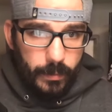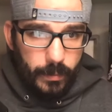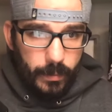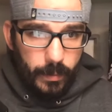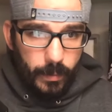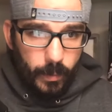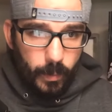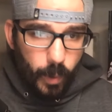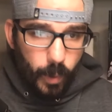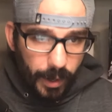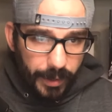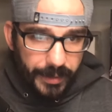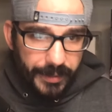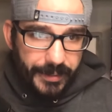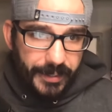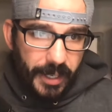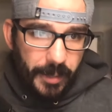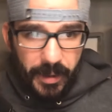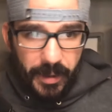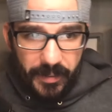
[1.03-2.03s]
What is
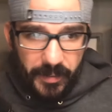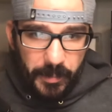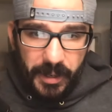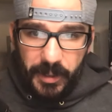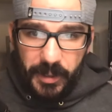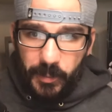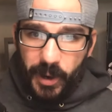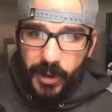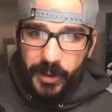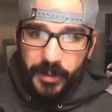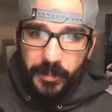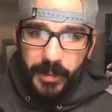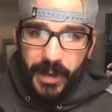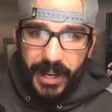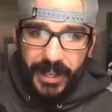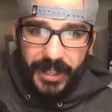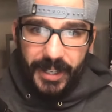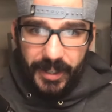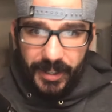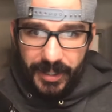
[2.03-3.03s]
up, everybody? Welcome
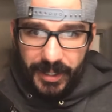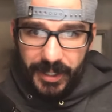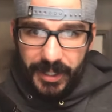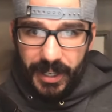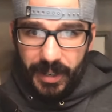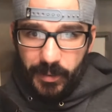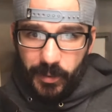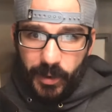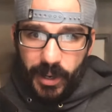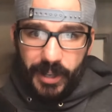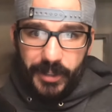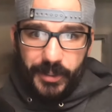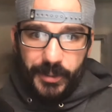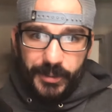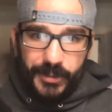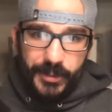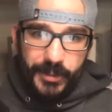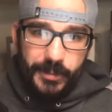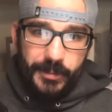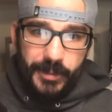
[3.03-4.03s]
back here to the Devy Royale
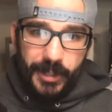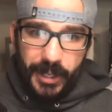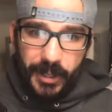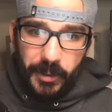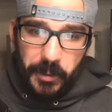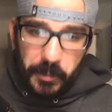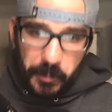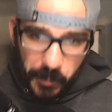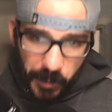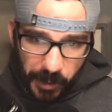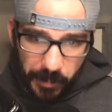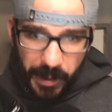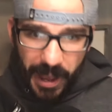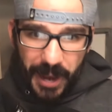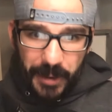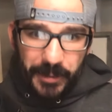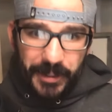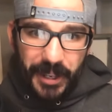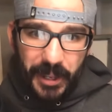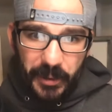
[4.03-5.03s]
YouTube channel. We're
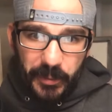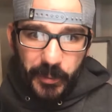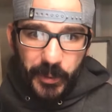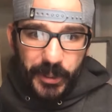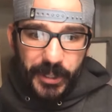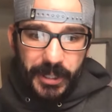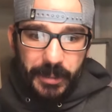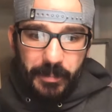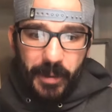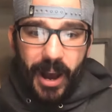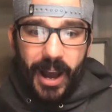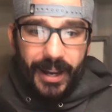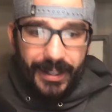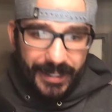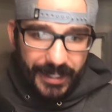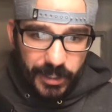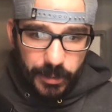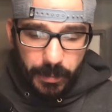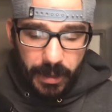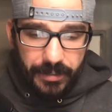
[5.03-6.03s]
back with another rookie mock.
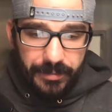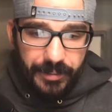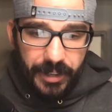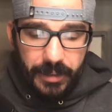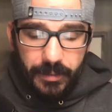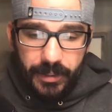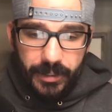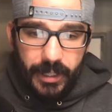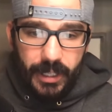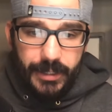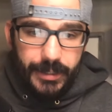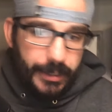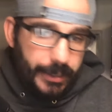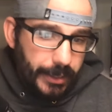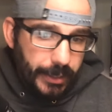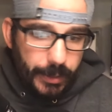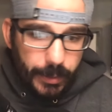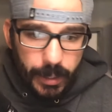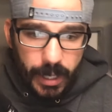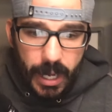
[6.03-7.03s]
These are my favorite things to
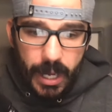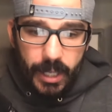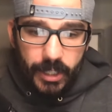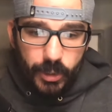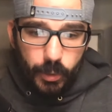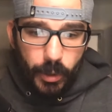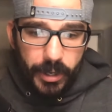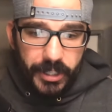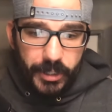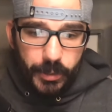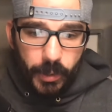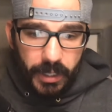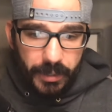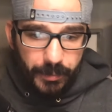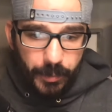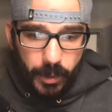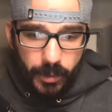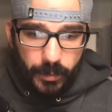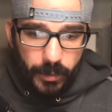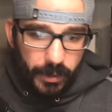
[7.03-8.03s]
do. twenty
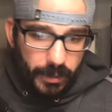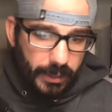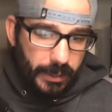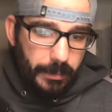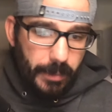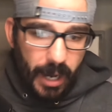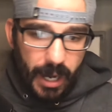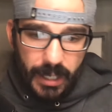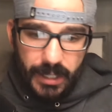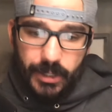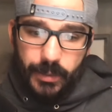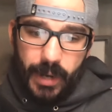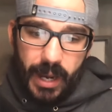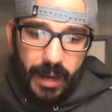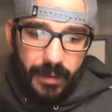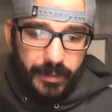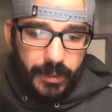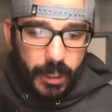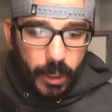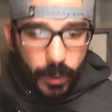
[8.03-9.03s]
twenty-four rookie mock
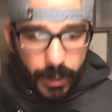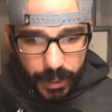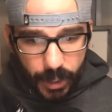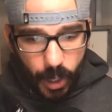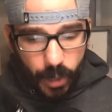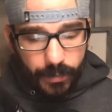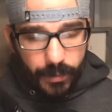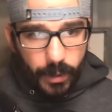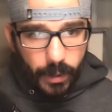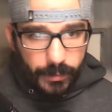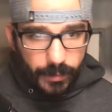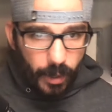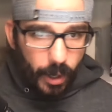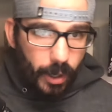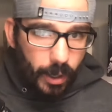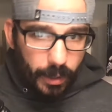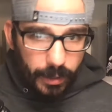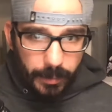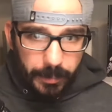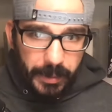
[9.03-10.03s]
draft. Going over of
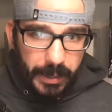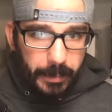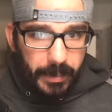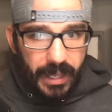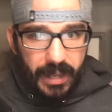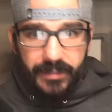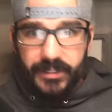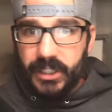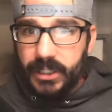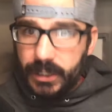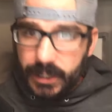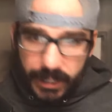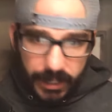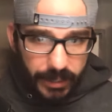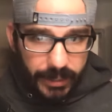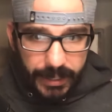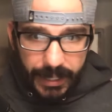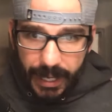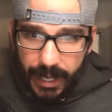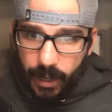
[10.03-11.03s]
all the people that have
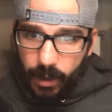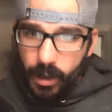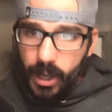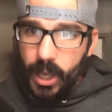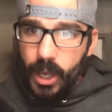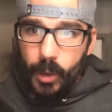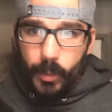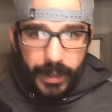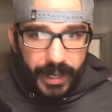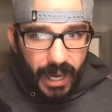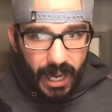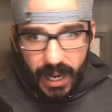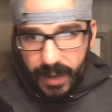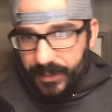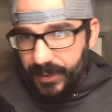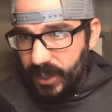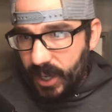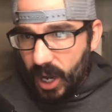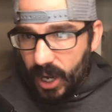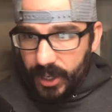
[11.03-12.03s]
declared now, we kind of
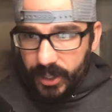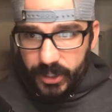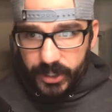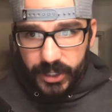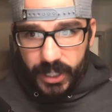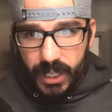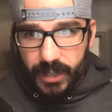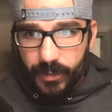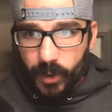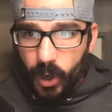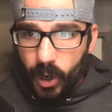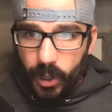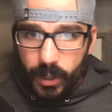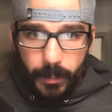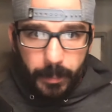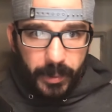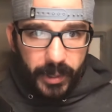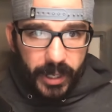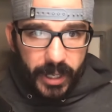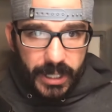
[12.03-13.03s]
have an understanding of all the
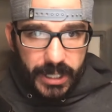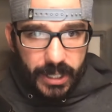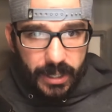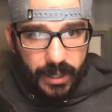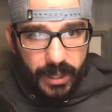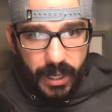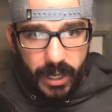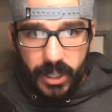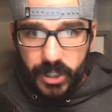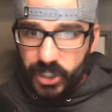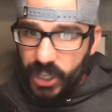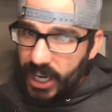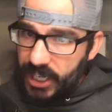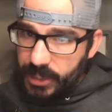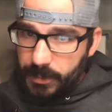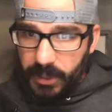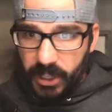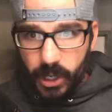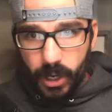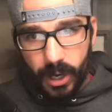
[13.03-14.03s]
players that are there. J J
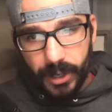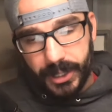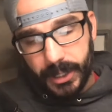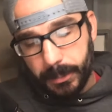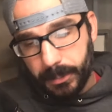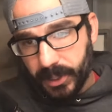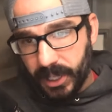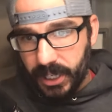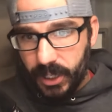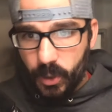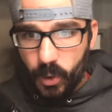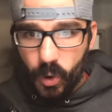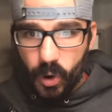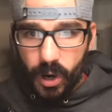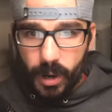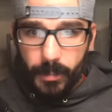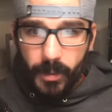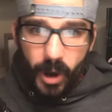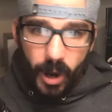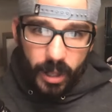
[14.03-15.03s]
McCarthy, Blake
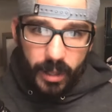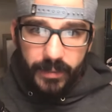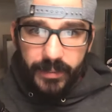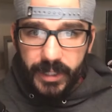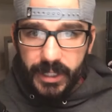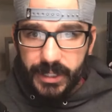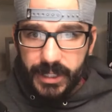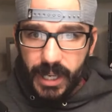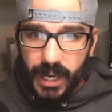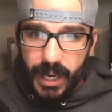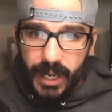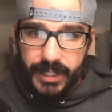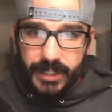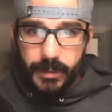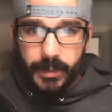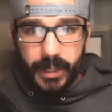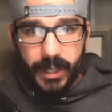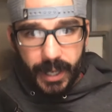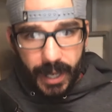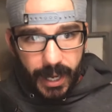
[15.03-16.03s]
Corum, all of these guys that
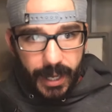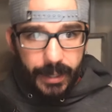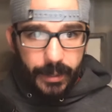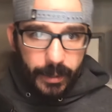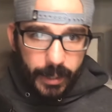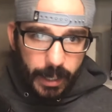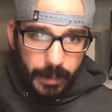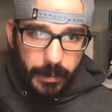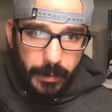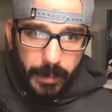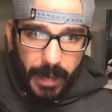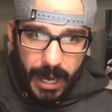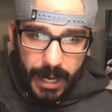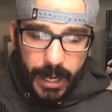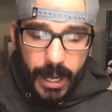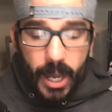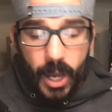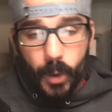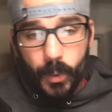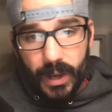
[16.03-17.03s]
were like, hey, they're coming
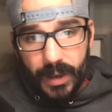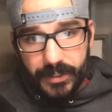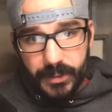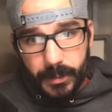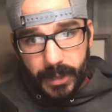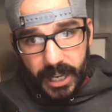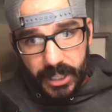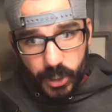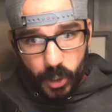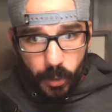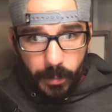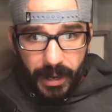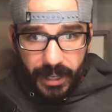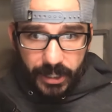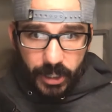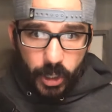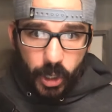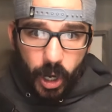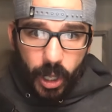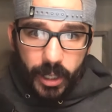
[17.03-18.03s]
back. We have some guys going back
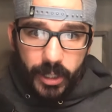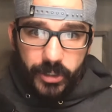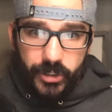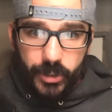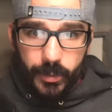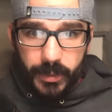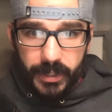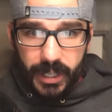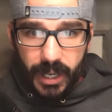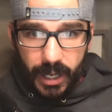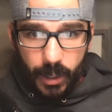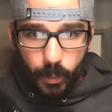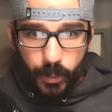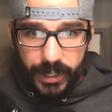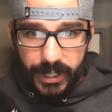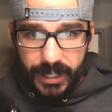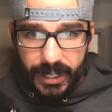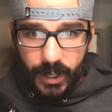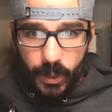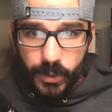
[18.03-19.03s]
to college, so we kind of
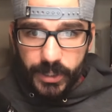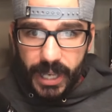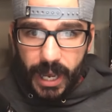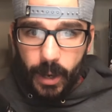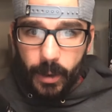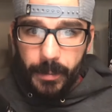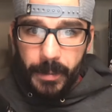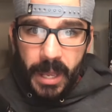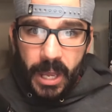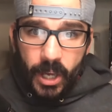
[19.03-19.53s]
weeded those out.